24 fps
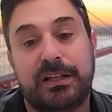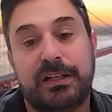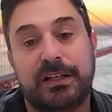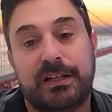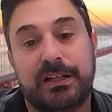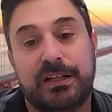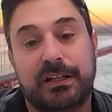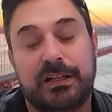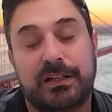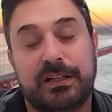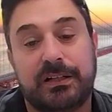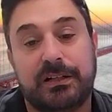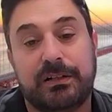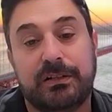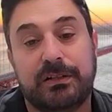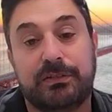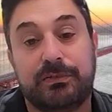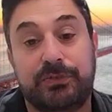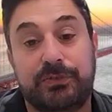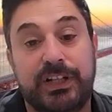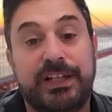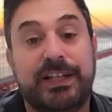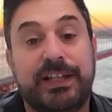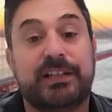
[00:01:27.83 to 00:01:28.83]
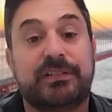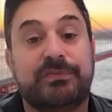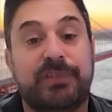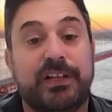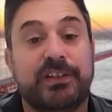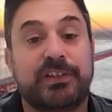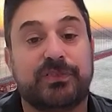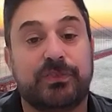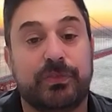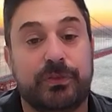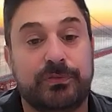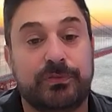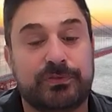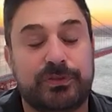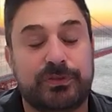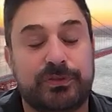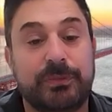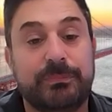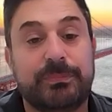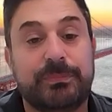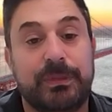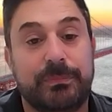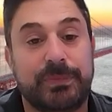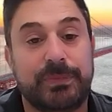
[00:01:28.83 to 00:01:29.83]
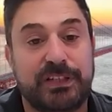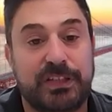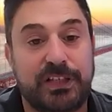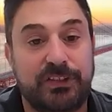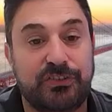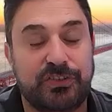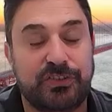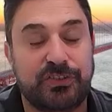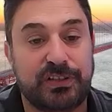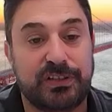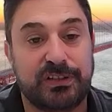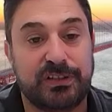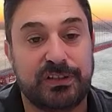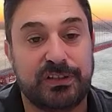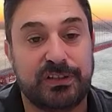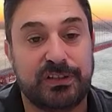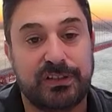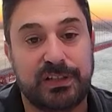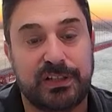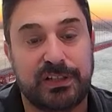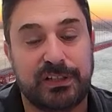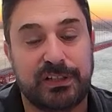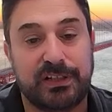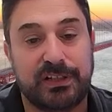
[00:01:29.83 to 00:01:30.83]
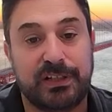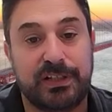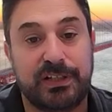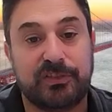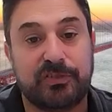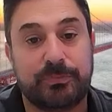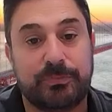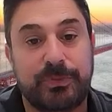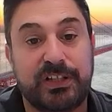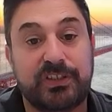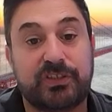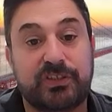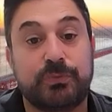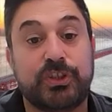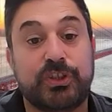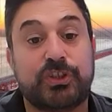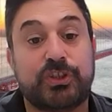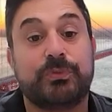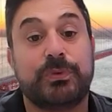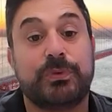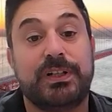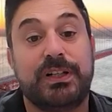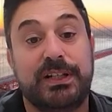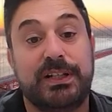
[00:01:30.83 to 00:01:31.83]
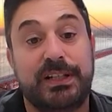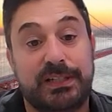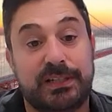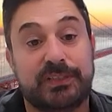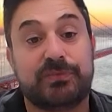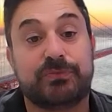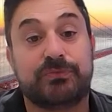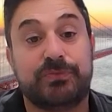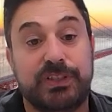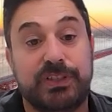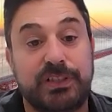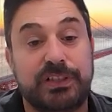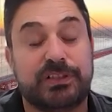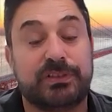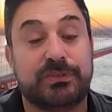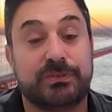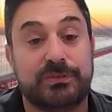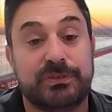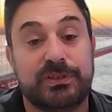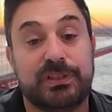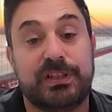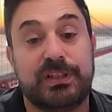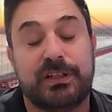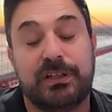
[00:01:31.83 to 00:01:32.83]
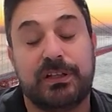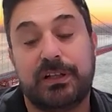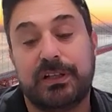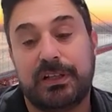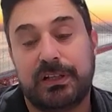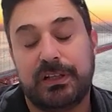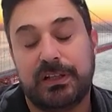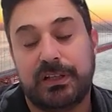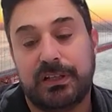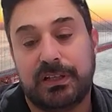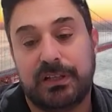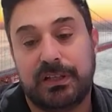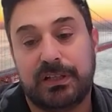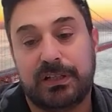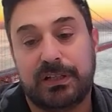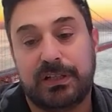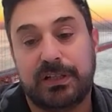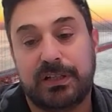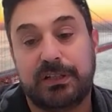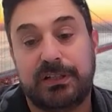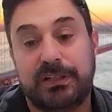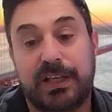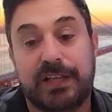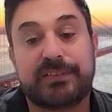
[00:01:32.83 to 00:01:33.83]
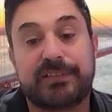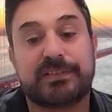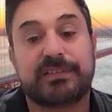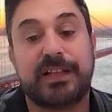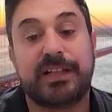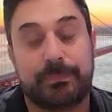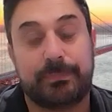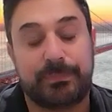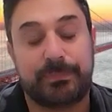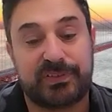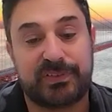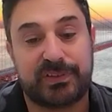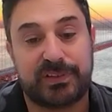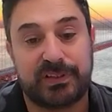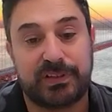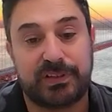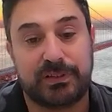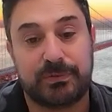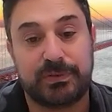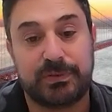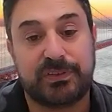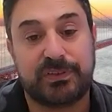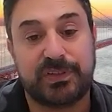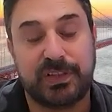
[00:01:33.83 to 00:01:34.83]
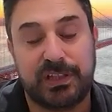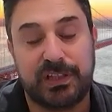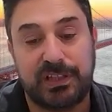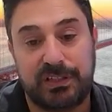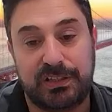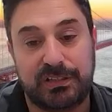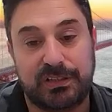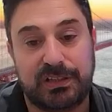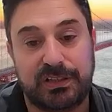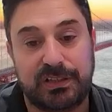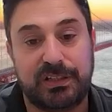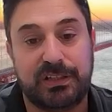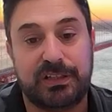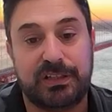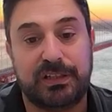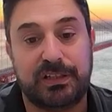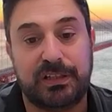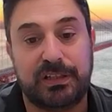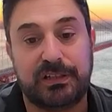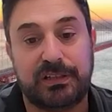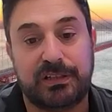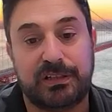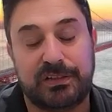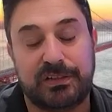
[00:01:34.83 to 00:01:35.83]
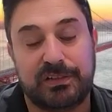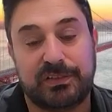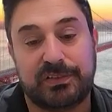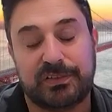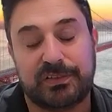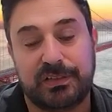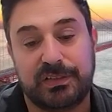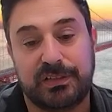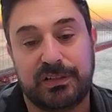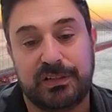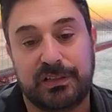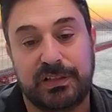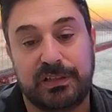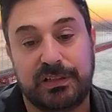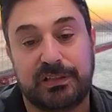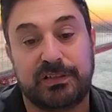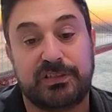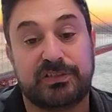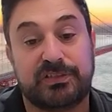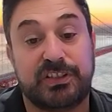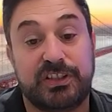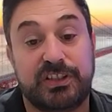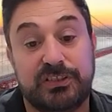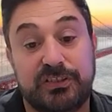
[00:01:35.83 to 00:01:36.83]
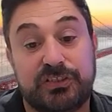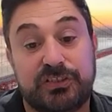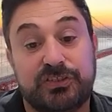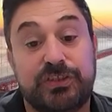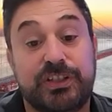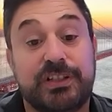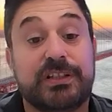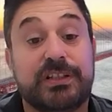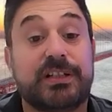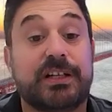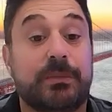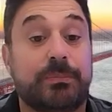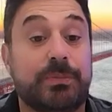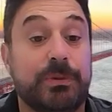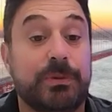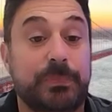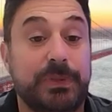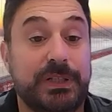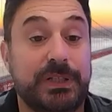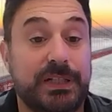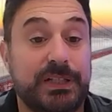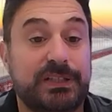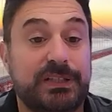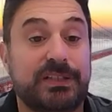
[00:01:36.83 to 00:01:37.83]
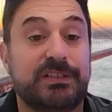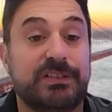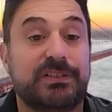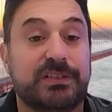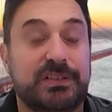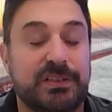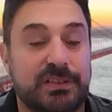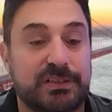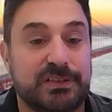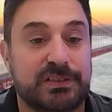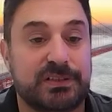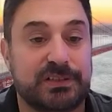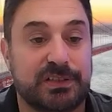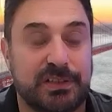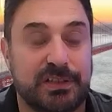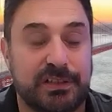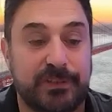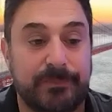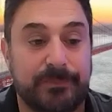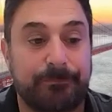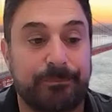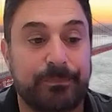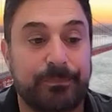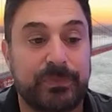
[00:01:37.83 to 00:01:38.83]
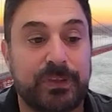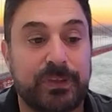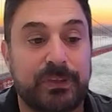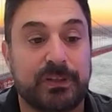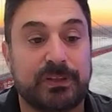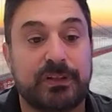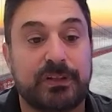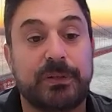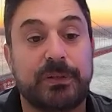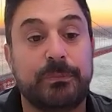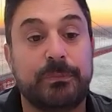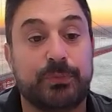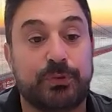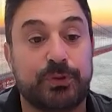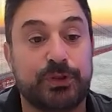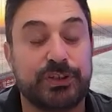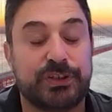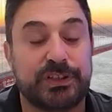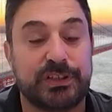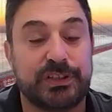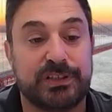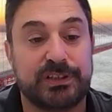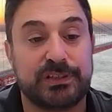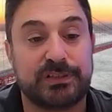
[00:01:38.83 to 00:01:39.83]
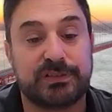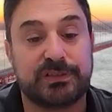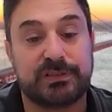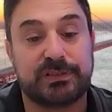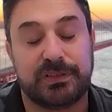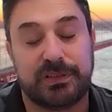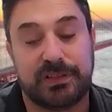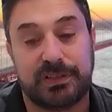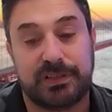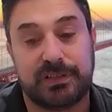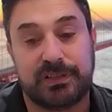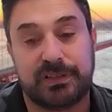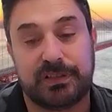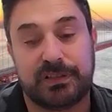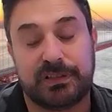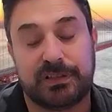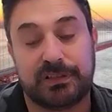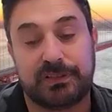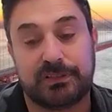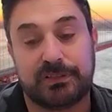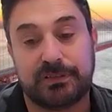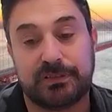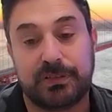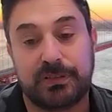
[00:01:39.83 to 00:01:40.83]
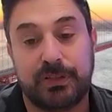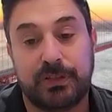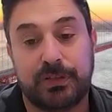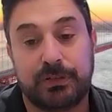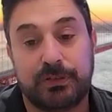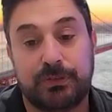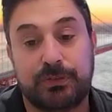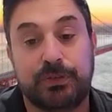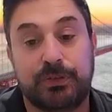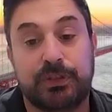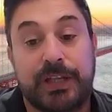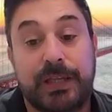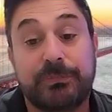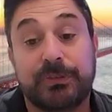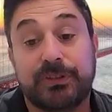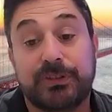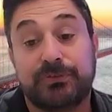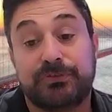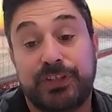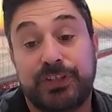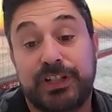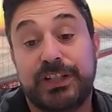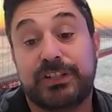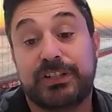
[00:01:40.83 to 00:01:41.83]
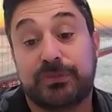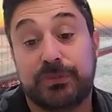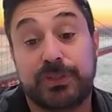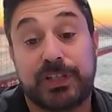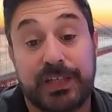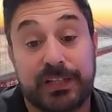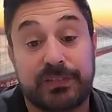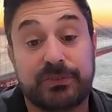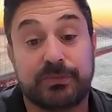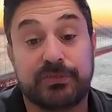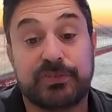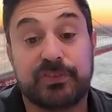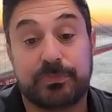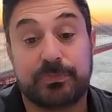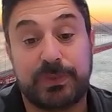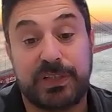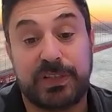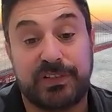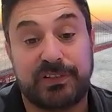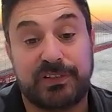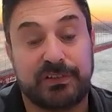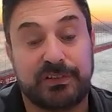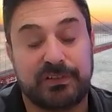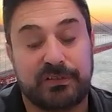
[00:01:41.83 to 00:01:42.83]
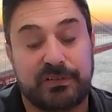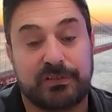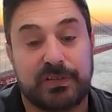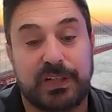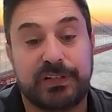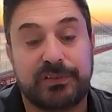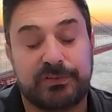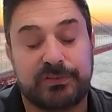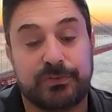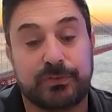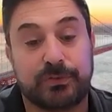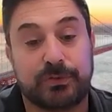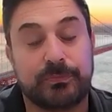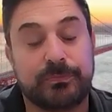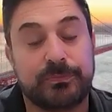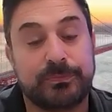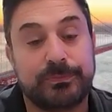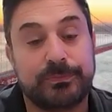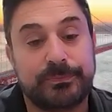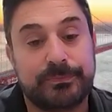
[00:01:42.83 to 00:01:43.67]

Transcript: uh, really advanced software implementation uh, in space, which will lead us really to the uh, next steps, I would say, in the in this in this industry and the capabilities that that are important to enable really to get to space in the right form.